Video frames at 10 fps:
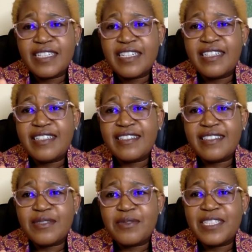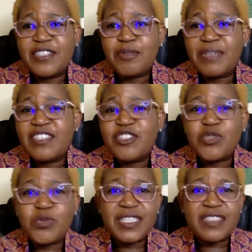And we normally
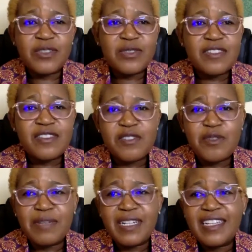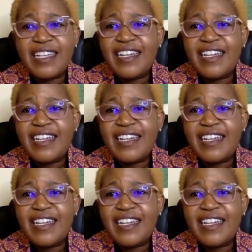do it because it's normal.